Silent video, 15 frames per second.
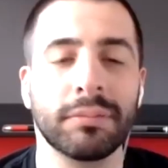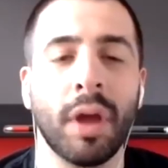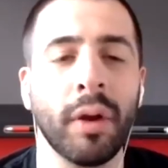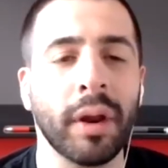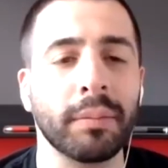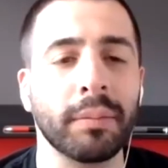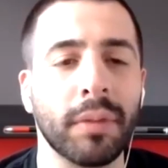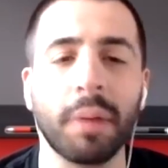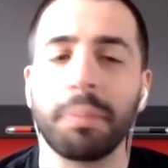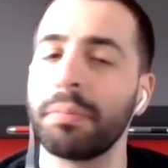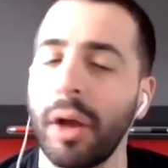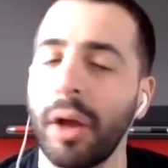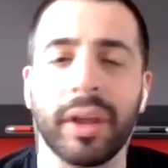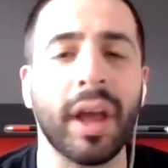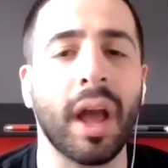All right.
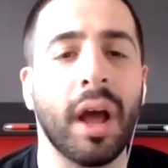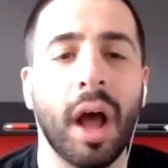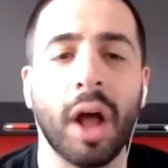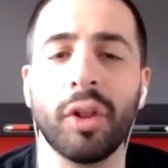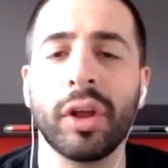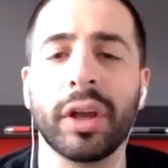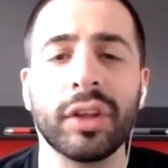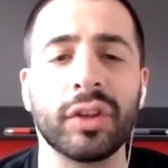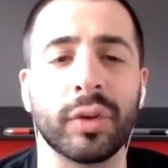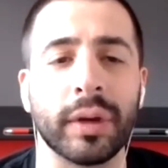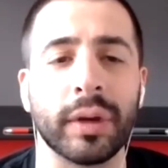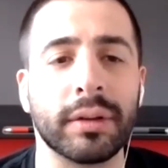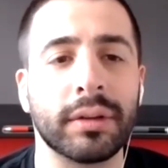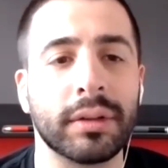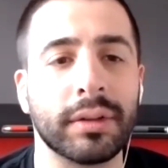I'll look into
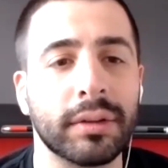it.